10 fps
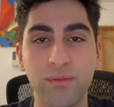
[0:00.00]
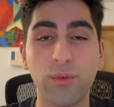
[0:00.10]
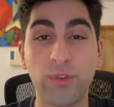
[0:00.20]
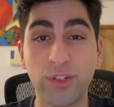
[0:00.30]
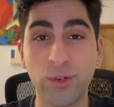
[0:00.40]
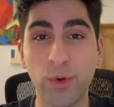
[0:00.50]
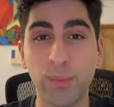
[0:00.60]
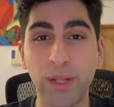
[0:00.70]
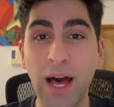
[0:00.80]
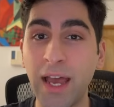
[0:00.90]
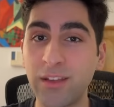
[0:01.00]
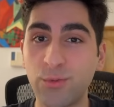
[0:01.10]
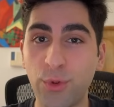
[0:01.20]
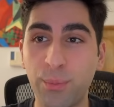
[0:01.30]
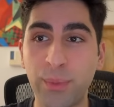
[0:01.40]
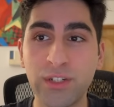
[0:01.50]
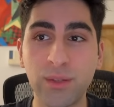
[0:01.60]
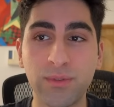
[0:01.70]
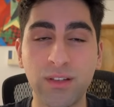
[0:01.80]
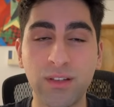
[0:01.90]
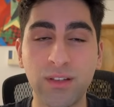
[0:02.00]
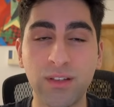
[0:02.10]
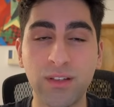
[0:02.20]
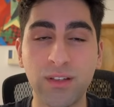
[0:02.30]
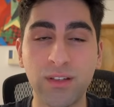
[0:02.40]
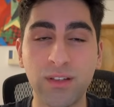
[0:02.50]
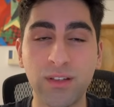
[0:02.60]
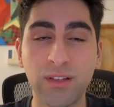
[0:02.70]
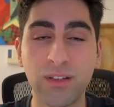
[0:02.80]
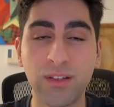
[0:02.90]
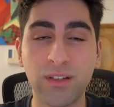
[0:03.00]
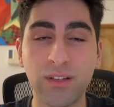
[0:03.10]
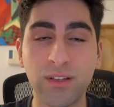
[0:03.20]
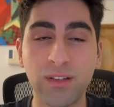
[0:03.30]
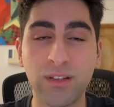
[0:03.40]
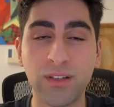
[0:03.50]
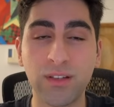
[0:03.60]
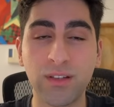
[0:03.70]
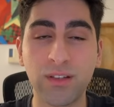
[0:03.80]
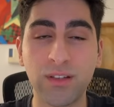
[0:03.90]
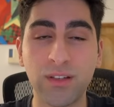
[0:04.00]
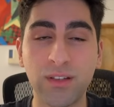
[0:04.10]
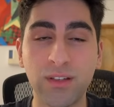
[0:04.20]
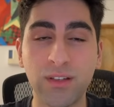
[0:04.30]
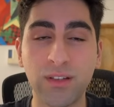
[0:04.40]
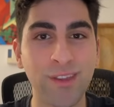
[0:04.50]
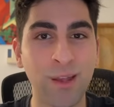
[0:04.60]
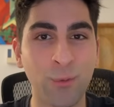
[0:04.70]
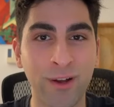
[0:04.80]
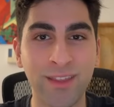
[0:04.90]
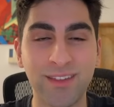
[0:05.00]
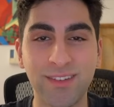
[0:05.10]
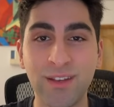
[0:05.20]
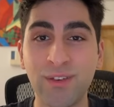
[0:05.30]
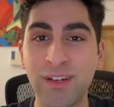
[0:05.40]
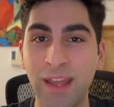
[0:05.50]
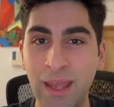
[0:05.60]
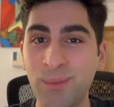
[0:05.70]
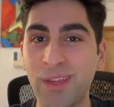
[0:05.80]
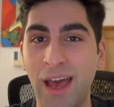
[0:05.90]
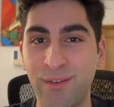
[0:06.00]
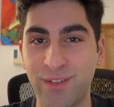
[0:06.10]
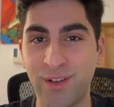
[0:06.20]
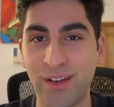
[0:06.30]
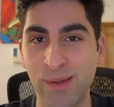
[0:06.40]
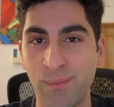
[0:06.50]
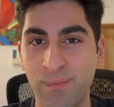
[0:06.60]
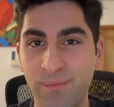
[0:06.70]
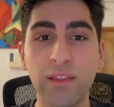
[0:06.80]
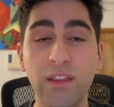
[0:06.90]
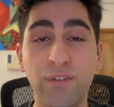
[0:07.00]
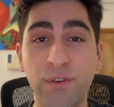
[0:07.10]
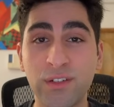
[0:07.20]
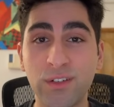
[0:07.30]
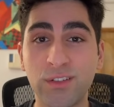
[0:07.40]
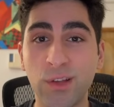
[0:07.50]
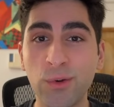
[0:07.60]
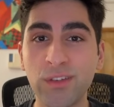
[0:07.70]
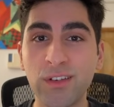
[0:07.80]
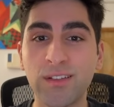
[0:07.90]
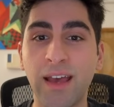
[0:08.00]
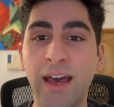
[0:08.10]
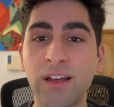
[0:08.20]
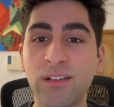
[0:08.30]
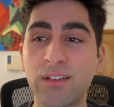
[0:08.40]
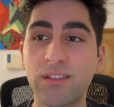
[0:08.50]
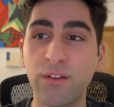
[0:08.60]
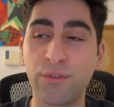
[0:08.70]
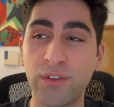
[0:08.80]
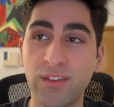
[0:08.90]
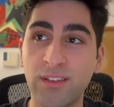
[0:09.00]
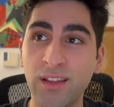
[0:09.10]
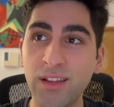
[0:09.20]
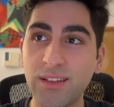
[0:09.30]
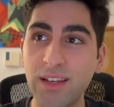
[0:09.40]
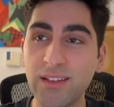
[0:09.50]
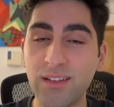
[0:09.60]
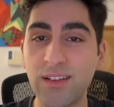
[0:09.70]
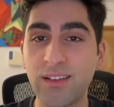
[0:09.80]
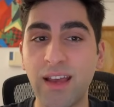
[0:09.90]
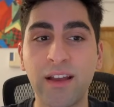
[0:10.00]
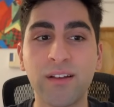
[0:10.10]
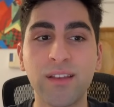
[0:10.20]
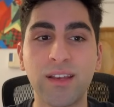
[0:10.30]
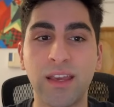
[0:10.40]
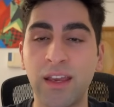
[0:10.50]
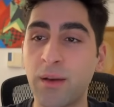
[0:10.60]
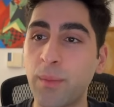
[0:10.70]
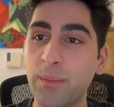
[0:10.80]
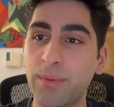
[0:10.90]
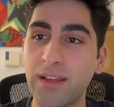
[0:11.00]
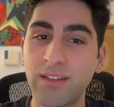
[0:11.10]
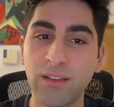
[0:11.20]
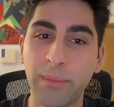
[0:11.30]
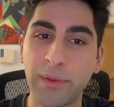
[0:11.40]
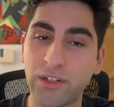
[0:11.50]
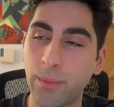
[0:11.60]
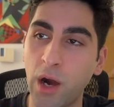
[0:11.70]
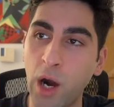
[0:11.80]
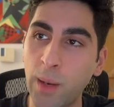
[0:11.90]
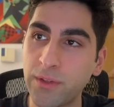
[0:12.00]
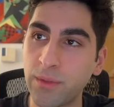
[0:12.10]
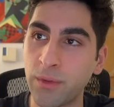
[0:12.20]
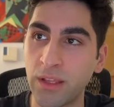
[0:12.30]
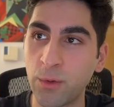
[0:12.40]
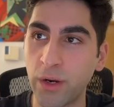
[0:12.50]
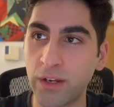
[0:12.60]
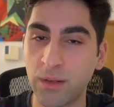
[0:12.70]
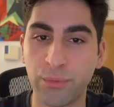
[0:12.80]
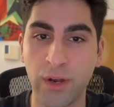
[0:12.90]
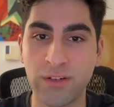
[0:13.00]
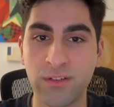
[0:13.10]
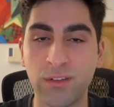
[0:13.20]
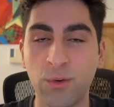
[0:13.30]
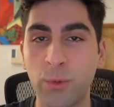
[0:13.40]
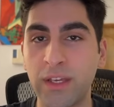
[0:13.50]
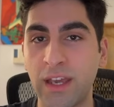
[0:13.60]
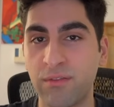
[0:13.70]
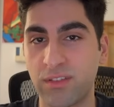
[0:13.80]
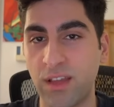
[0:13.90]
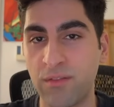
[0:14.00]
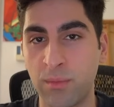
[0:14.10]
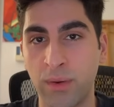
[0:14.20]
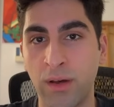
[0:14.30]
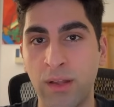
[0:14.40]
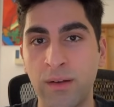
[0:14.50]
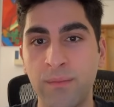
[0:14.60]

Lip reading: Fischer replies with bishop c4, an opening he's played 32 times and one that's even named after him. The Fischer-Sozin attack looks to facilitate an attack on the king by placing the bishop optimally where it can pressure the weak f7 pawn.